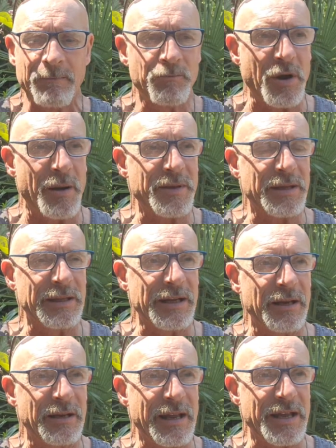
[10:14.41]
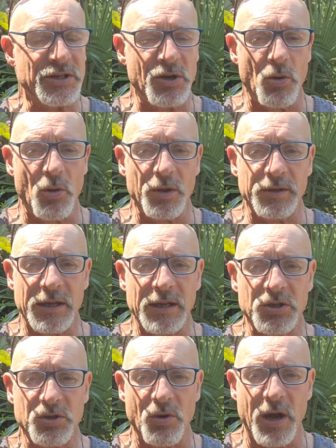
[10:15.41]
Probably a little less cold in
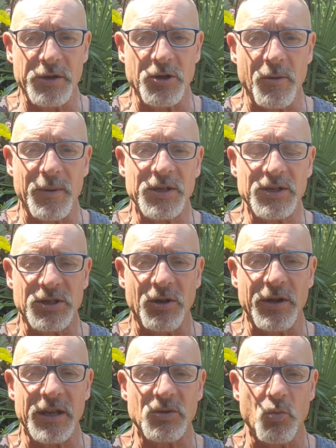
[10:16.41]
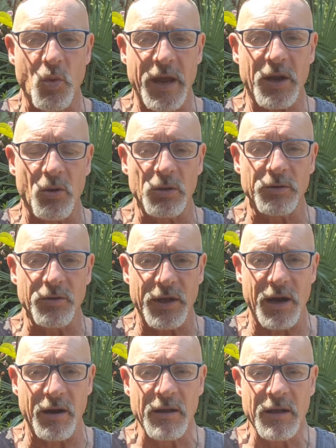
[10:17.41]
Toronto, but it still gets way colder
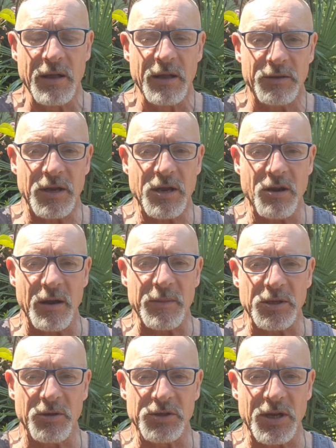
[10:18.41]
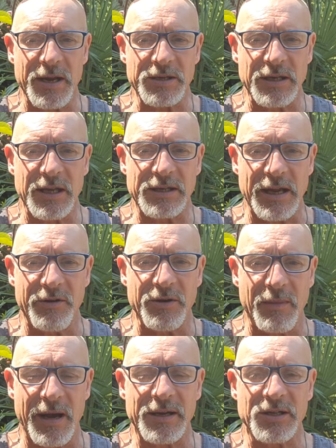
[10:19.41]
there than here. I mean, those guys can get down to
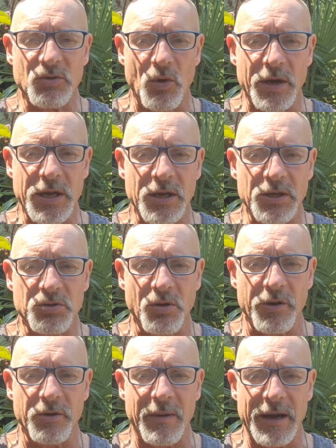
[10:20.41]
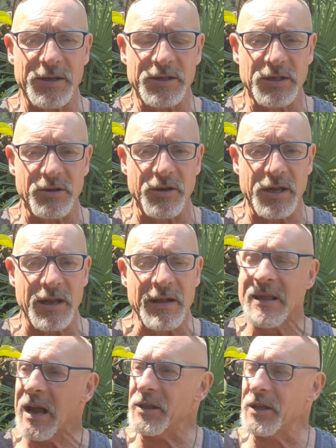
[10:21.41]
minus 20 in Toronto, minus 30.
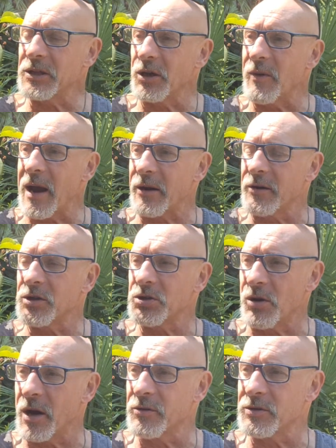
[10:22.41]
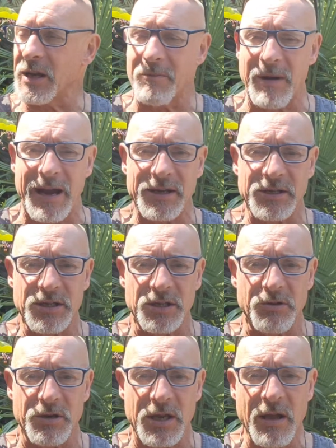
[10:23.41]
I think their record in Toronto is like minus
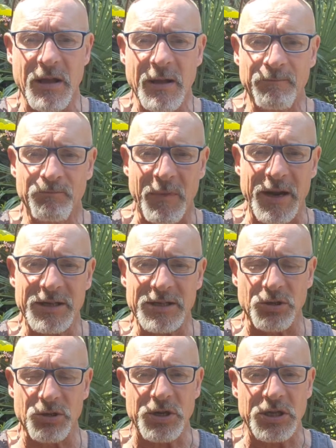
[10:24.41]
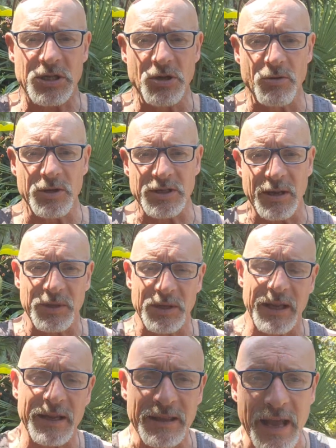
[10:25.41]
30, minus 32 or something
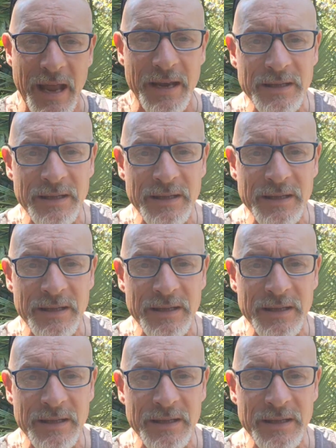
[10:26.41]
like that.